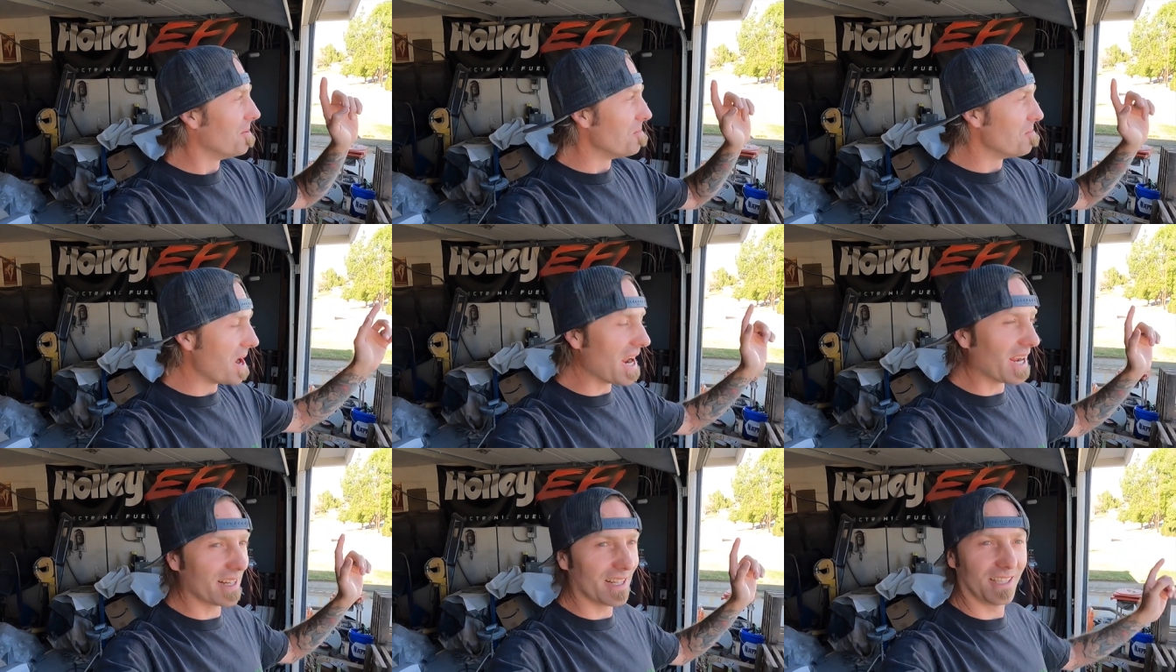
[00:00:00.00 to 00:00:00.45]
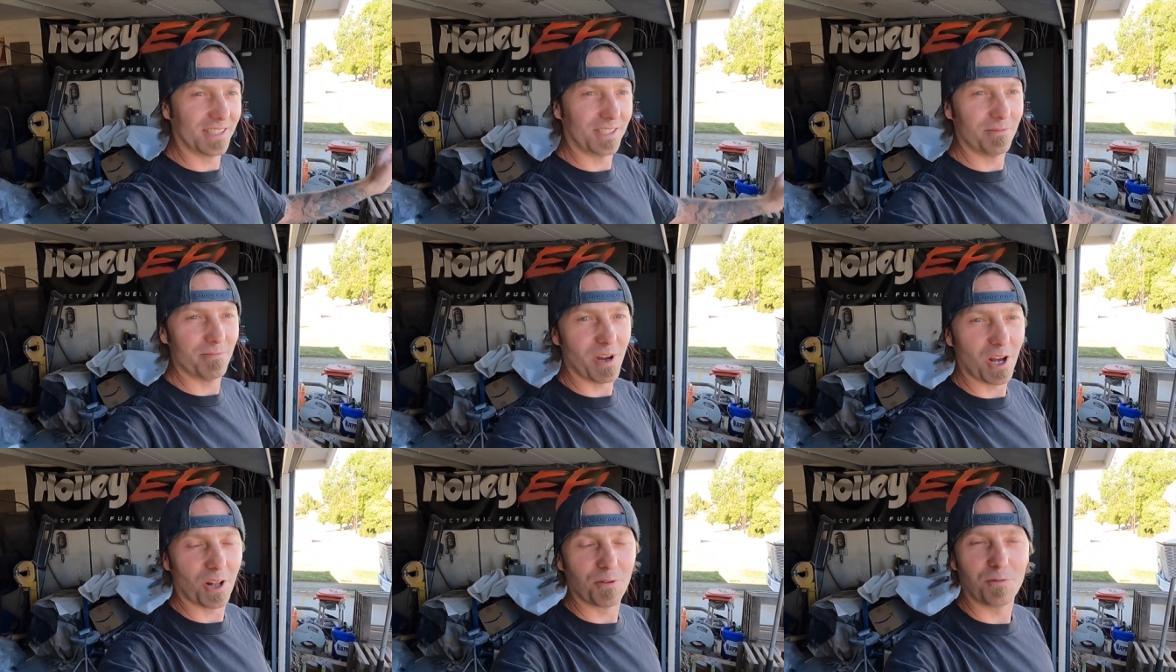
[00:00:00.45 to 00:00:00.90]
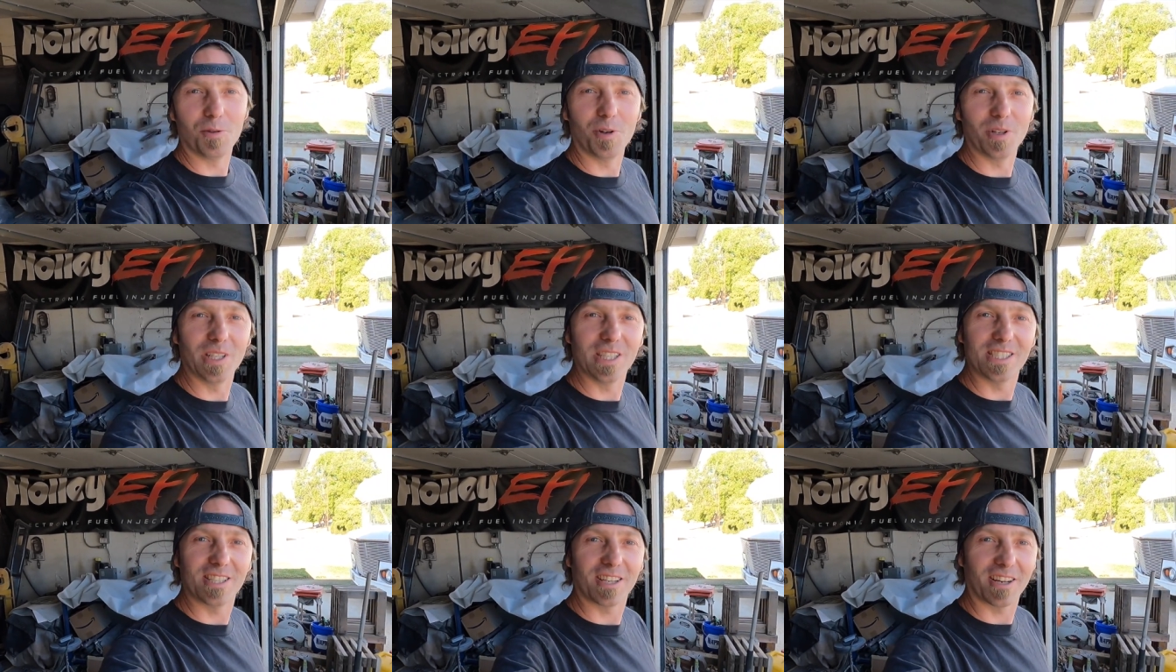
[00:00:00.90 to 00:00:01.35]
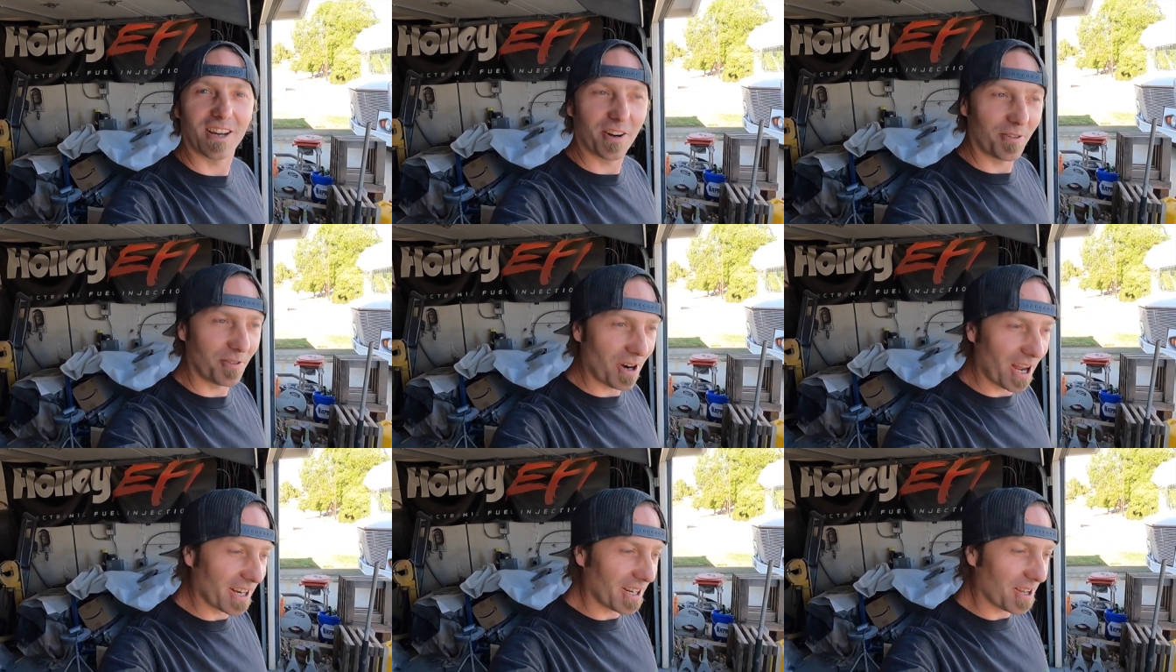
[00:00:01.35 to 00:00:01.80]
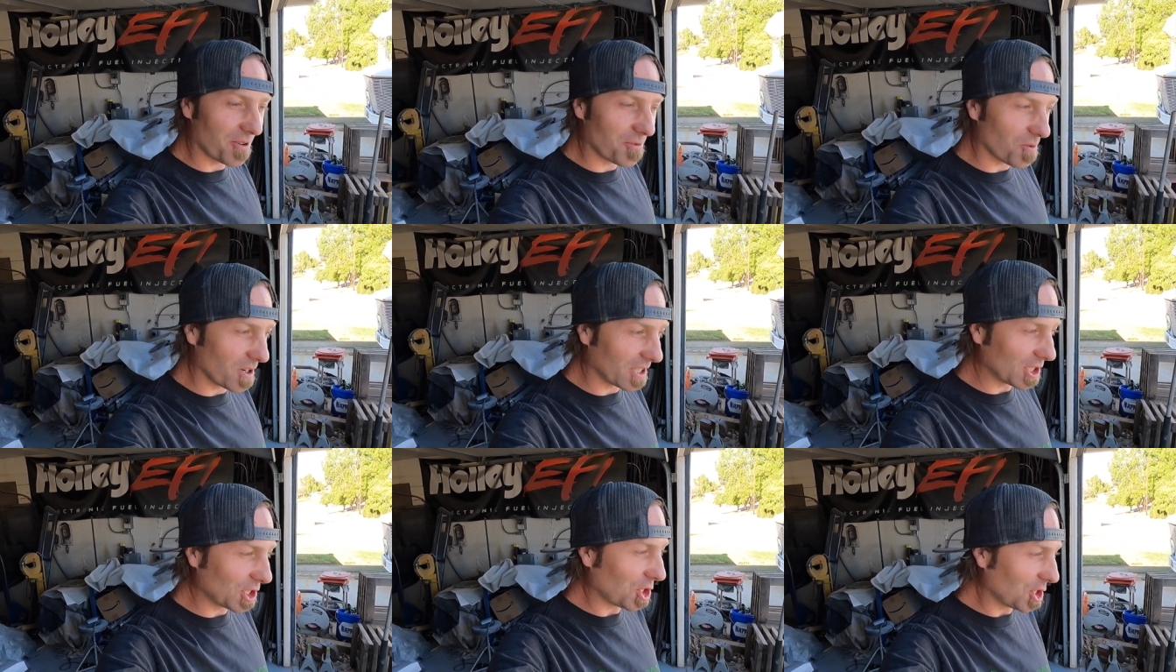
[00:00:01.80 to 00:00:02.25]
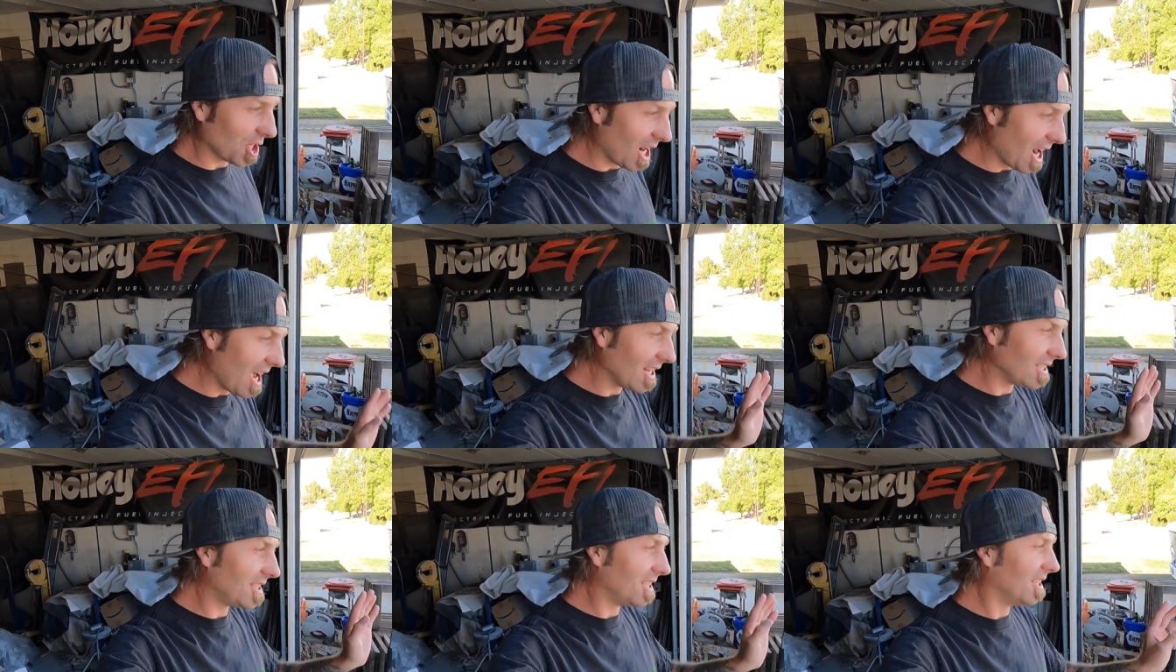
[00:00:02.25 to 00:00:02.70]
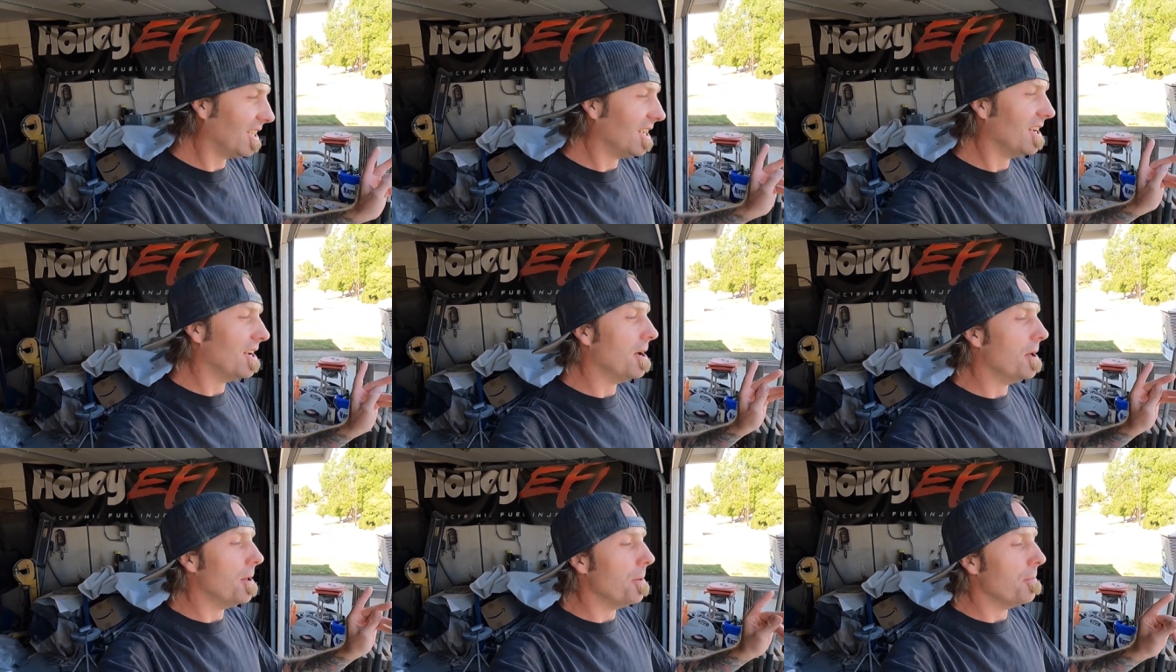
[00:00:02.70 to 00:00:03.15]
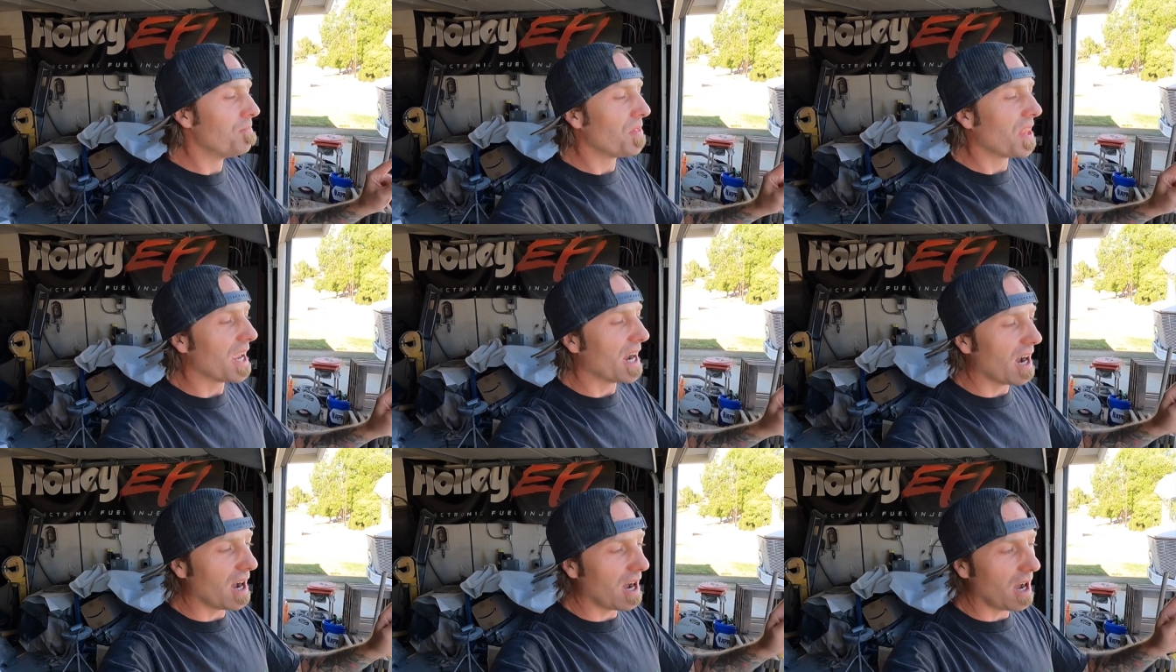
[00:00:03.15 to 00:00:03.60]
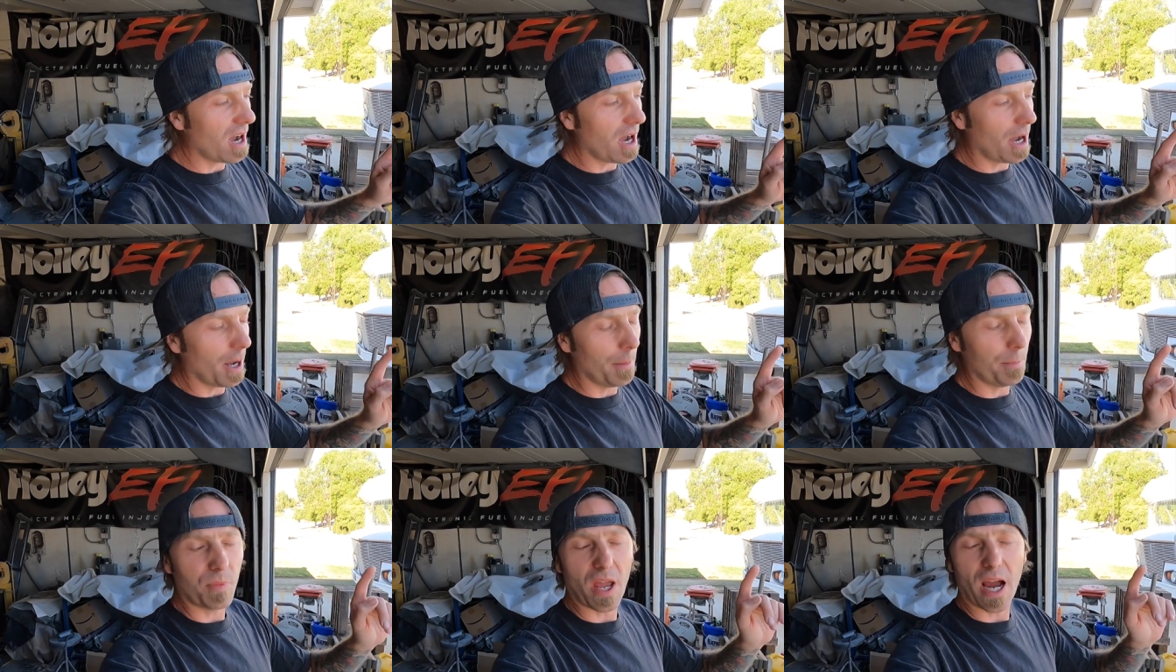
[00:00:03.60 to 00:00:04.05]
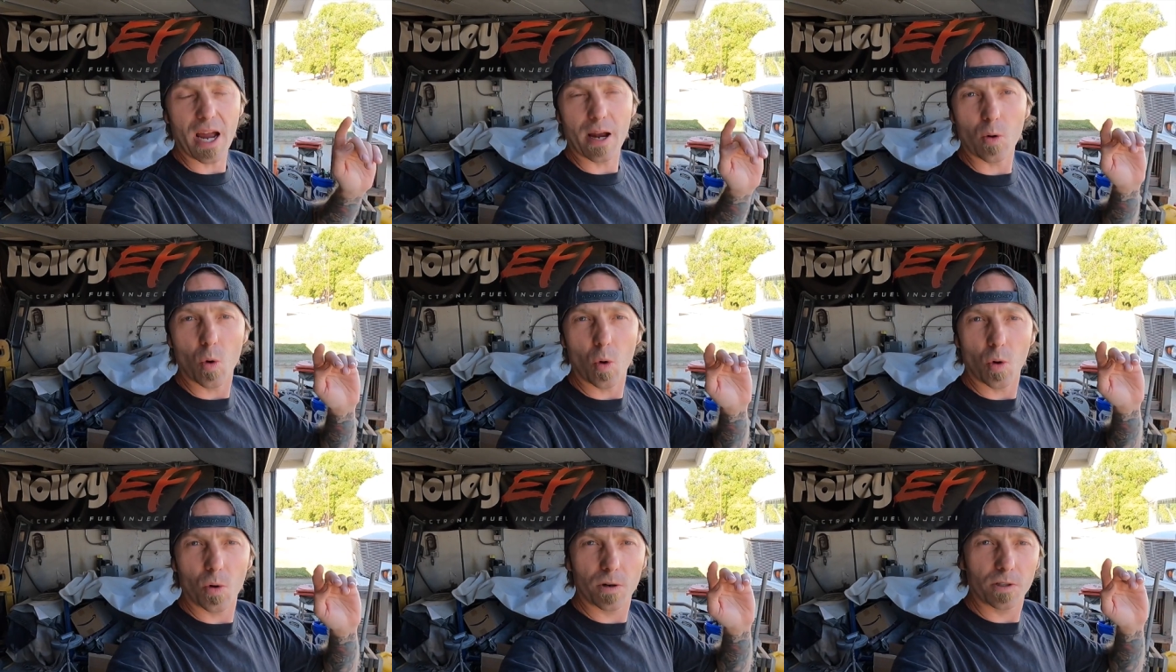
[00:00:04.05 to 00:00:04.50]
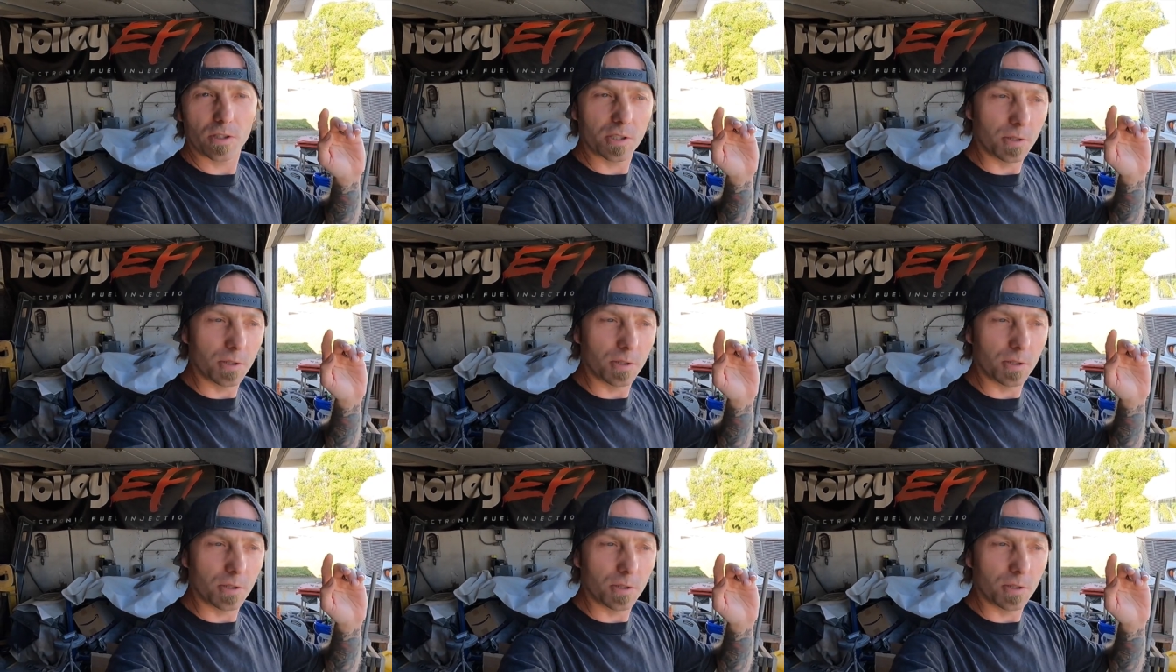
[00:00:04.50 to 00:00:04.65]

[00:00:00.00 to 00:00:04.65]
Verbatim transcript: Man, that's a mouthful. At least I got it right in one shot. Um, I ordered